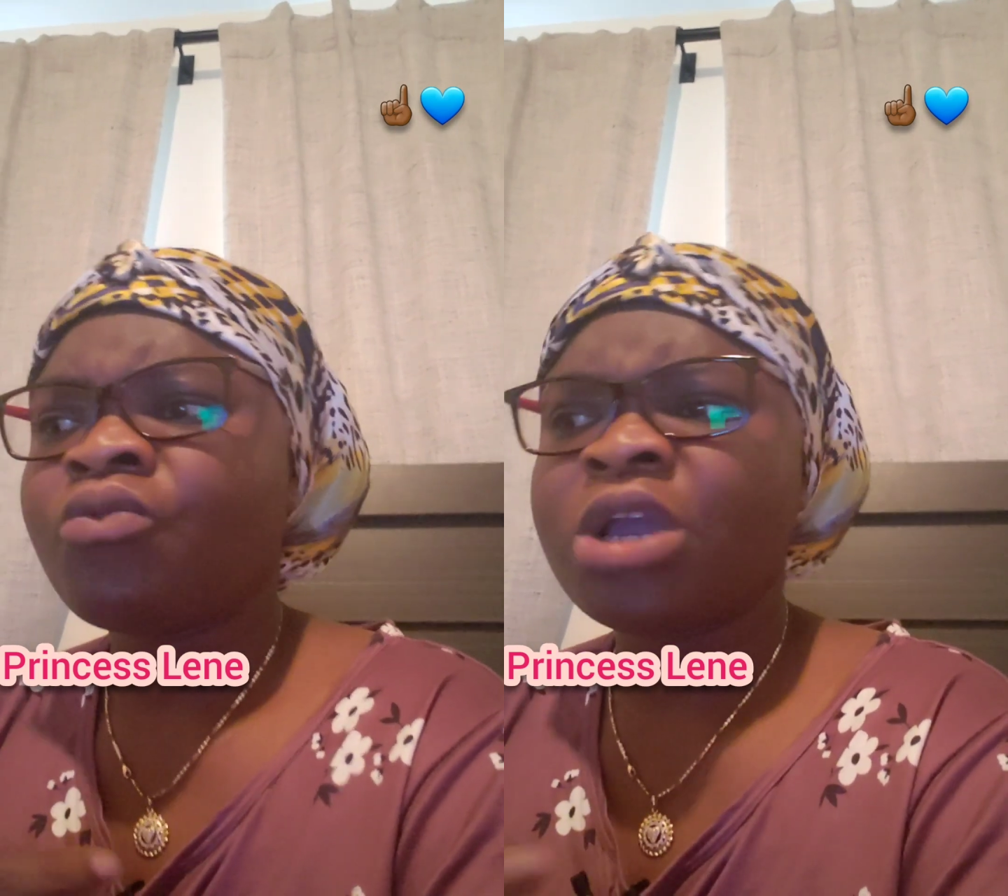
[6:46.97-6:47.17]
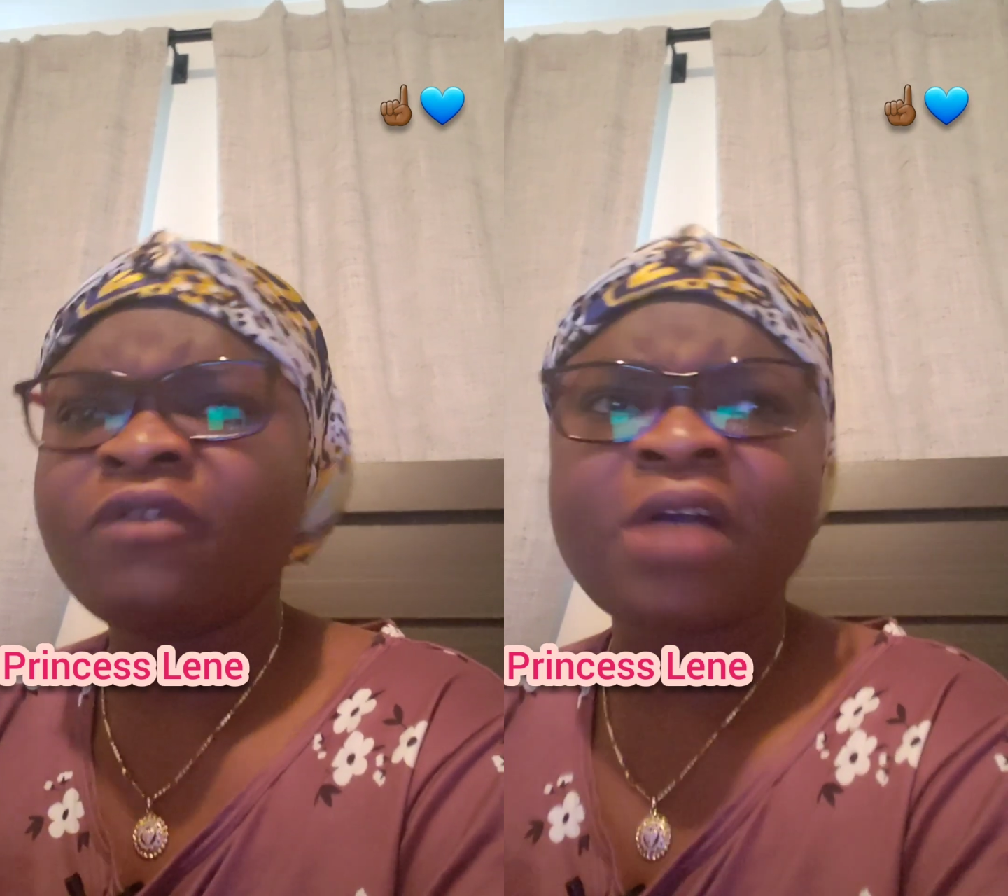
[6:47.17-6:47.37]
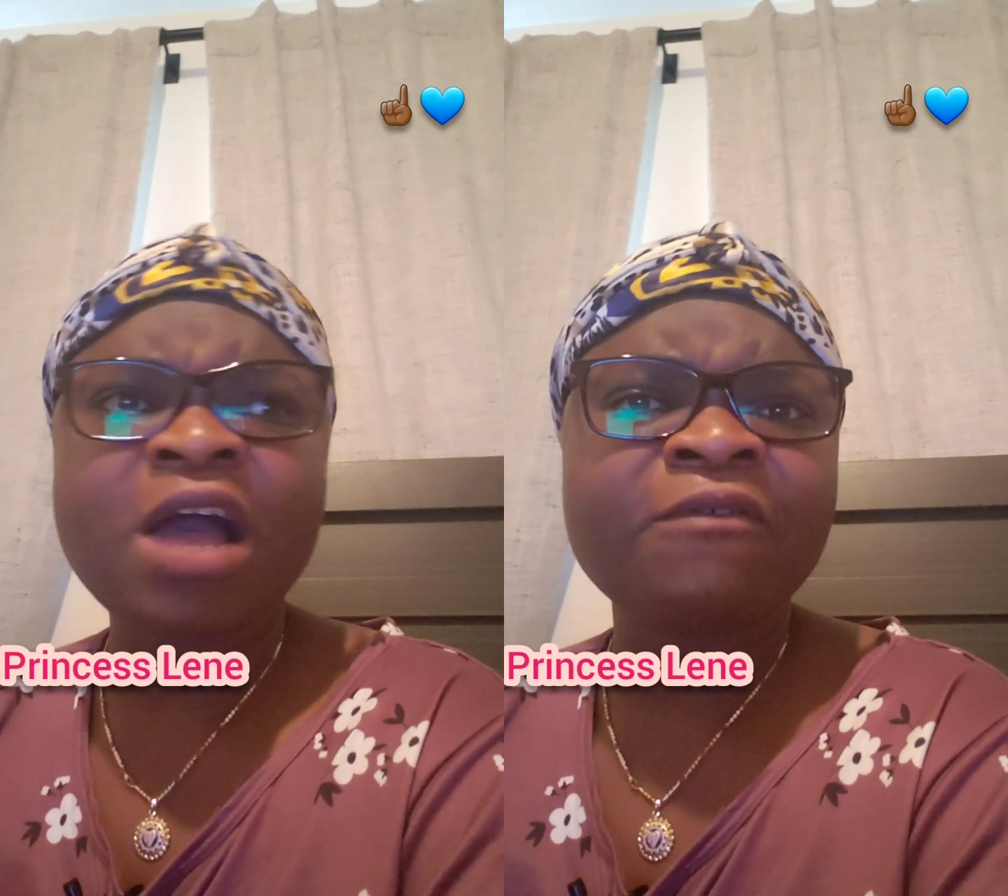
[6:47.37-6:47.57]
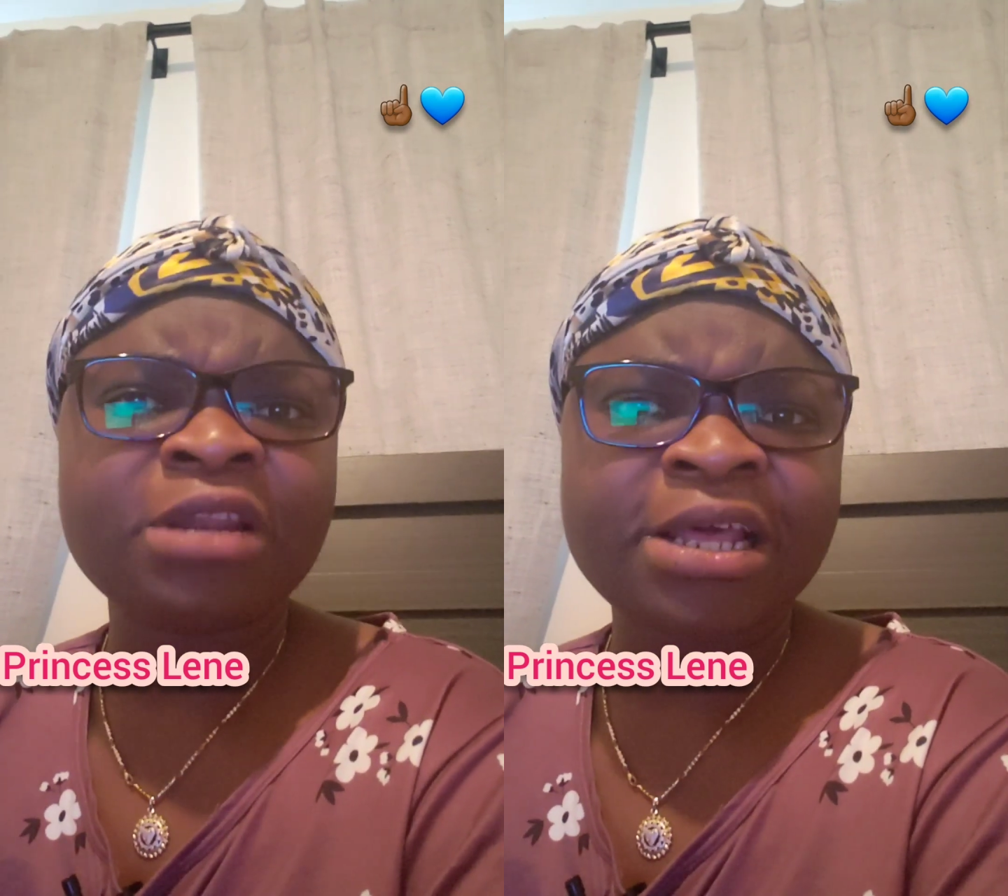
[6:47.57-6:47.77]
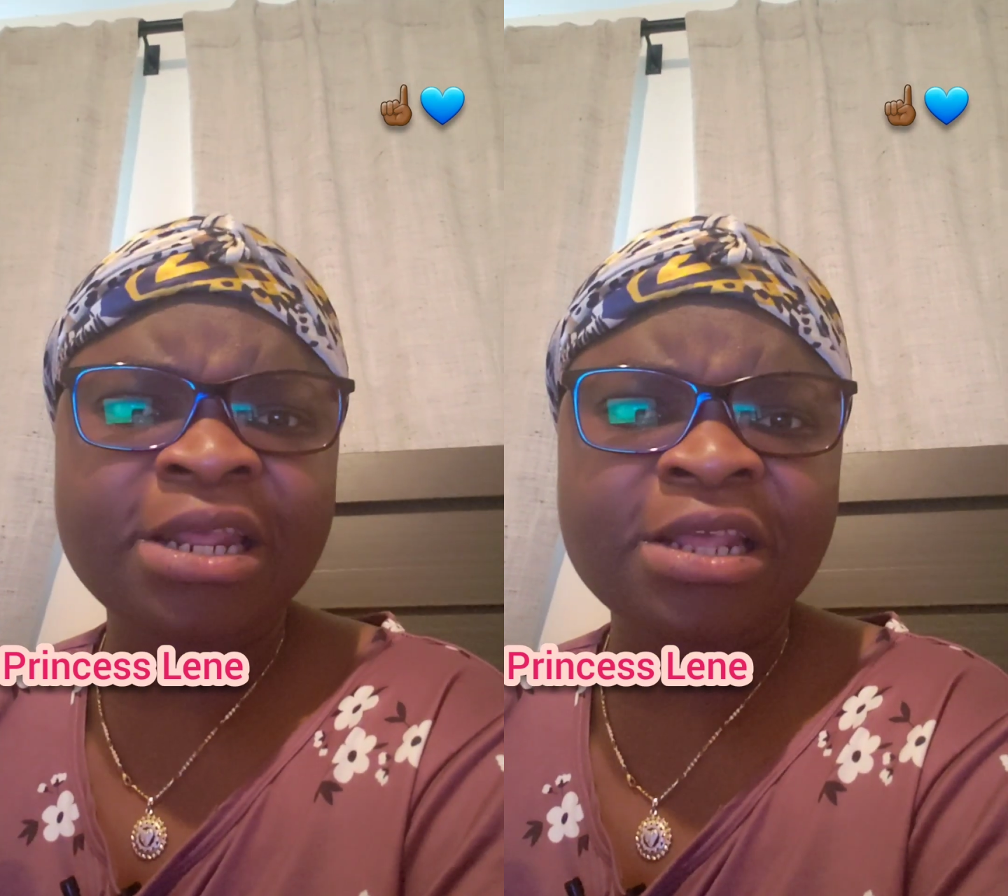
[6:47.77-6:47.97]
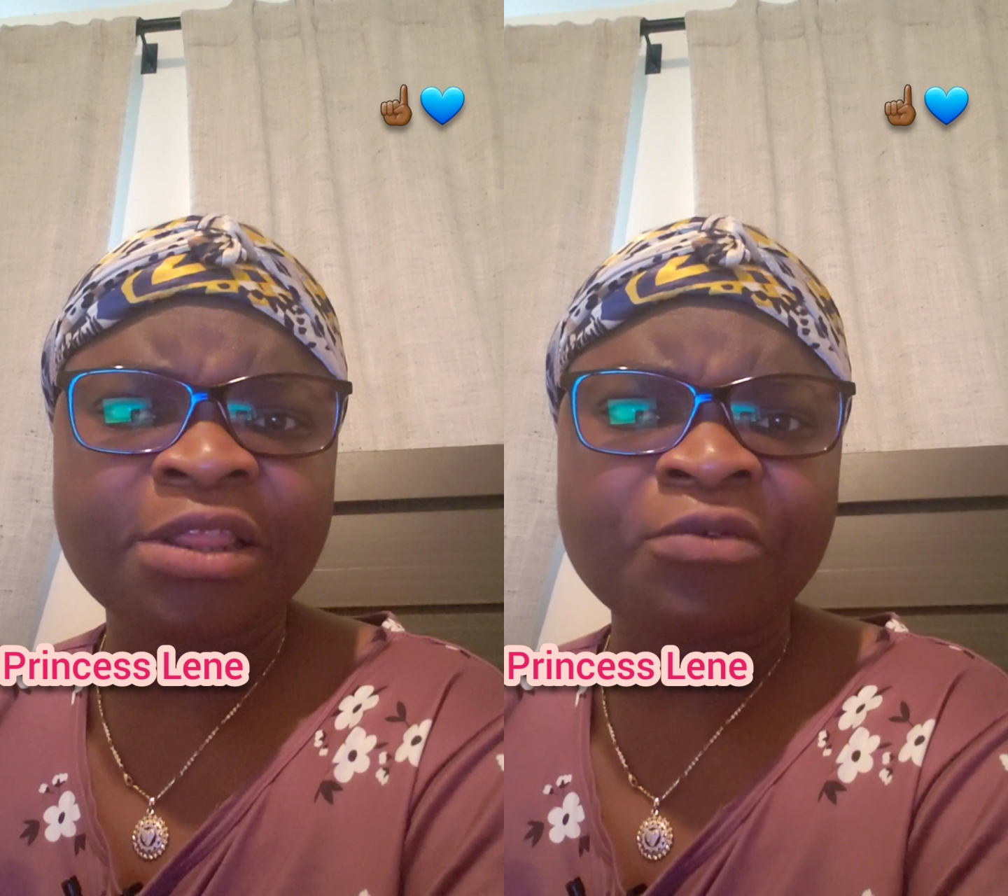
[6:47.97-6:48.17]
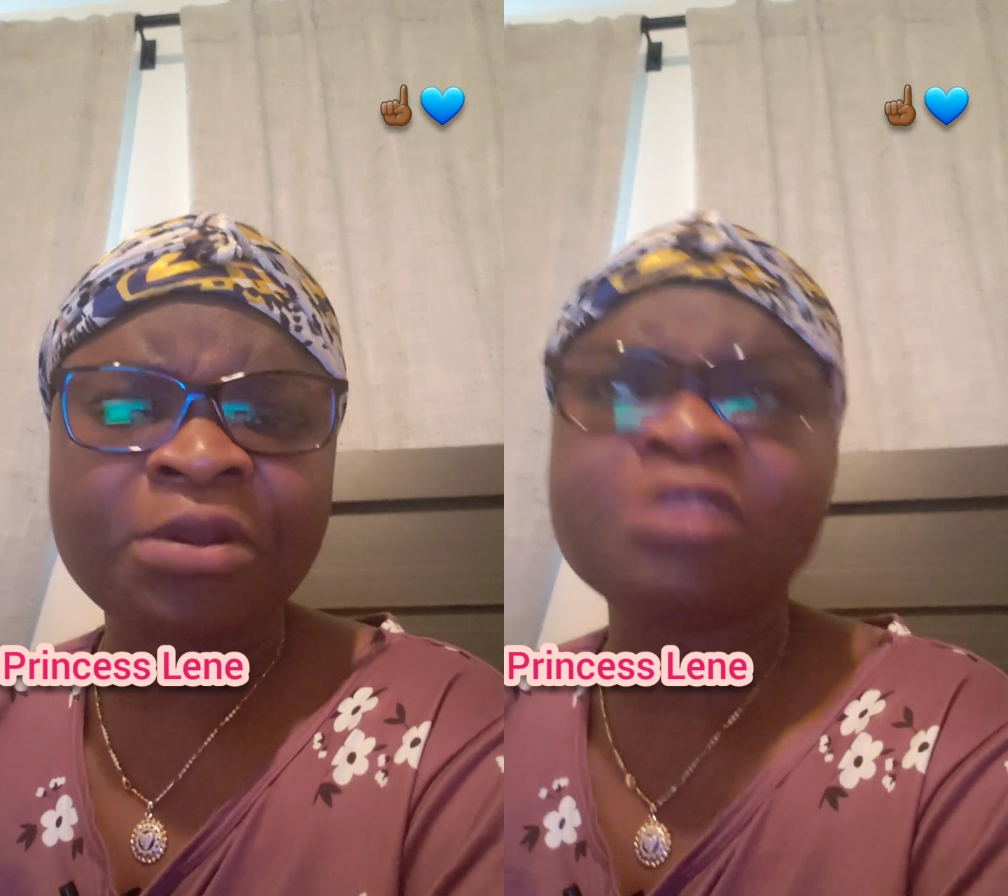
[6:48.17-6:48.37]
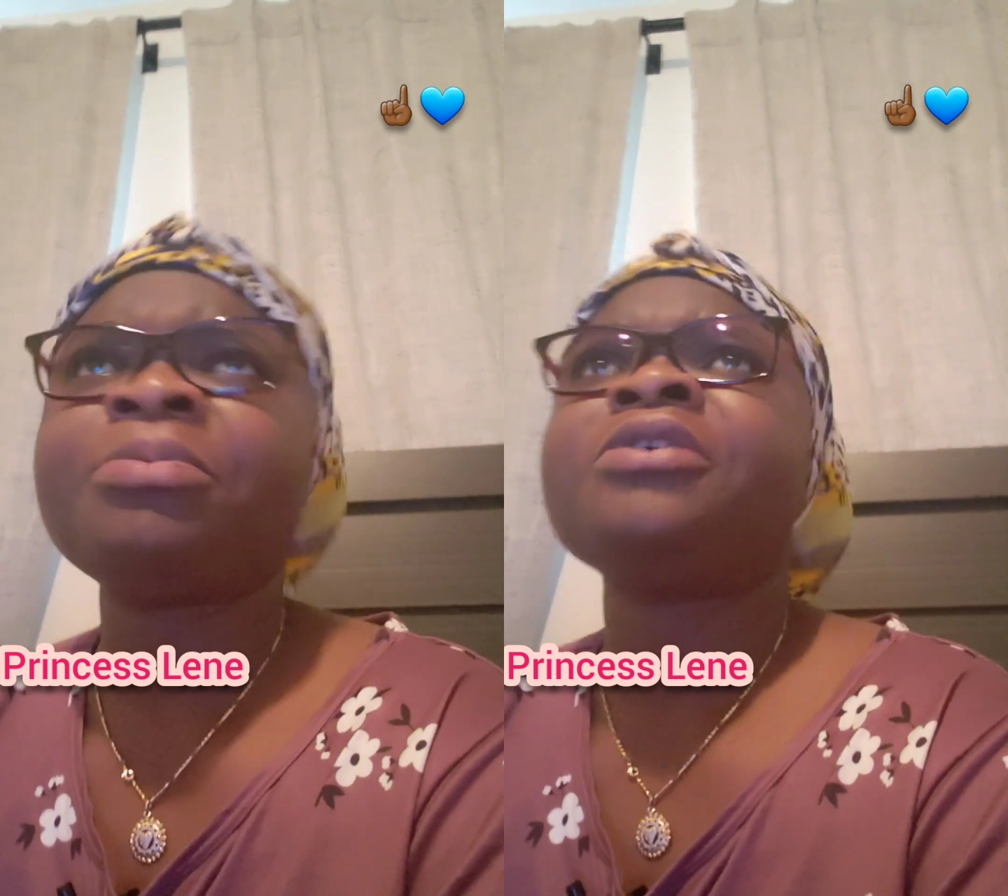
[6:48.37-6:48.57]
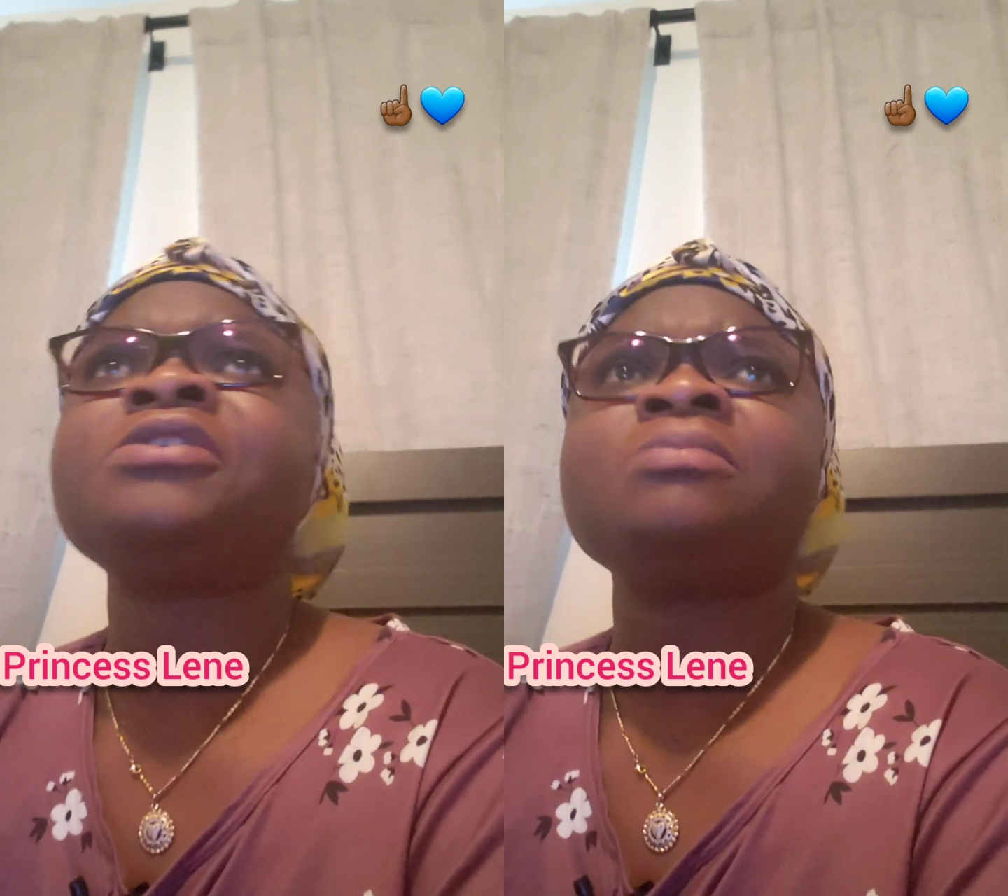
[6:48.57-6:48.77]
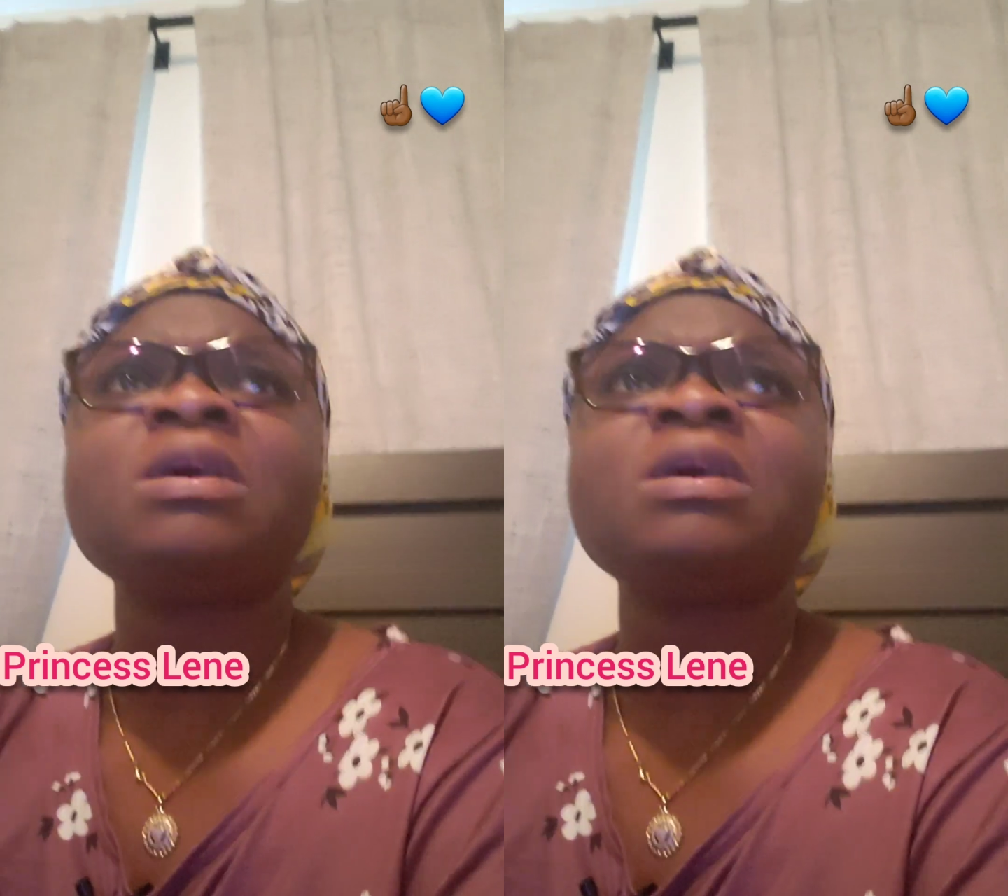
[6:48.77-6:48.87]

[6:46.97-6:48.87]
what well, if I haven't done anything with this person?